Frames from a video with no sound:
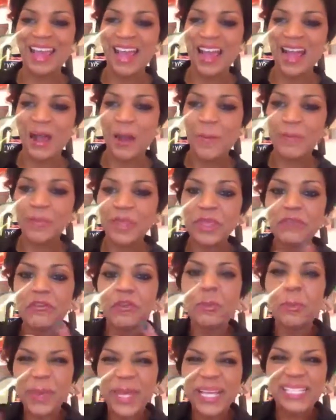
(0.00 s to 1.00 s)
If
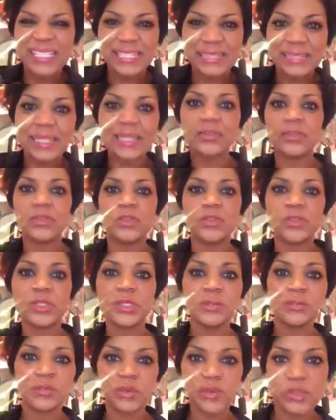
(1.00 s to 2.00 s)
you pixelate the
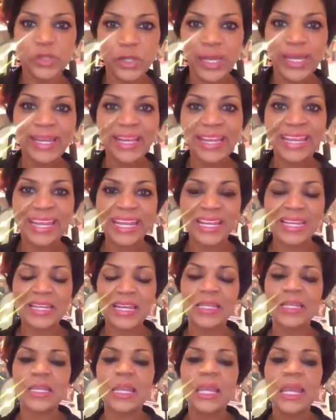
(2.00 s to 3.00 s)
dreams with
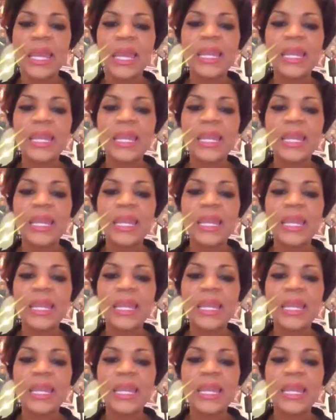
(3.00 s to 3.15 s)
training